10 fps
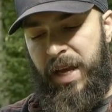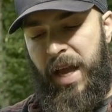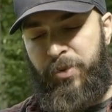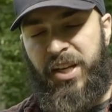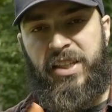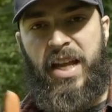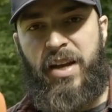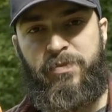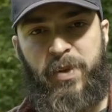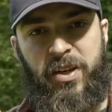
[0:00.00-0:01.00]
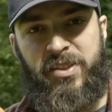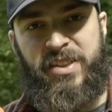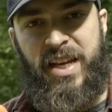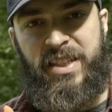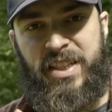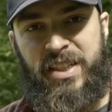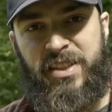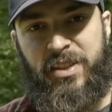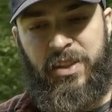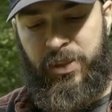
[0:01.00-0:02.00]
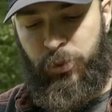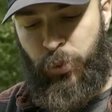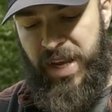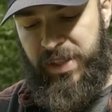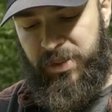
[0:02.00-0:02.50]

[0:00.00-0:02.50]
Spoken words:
I bring a knife because I need a way